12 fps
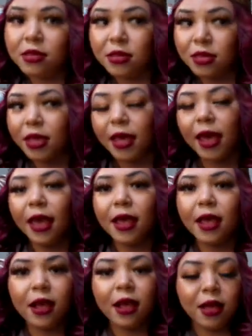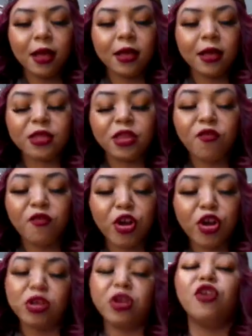to get the
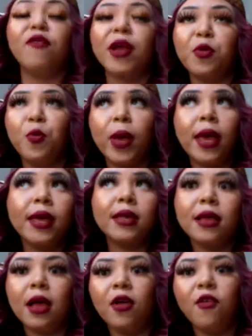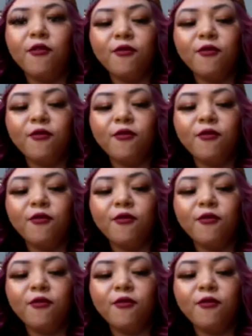correct way of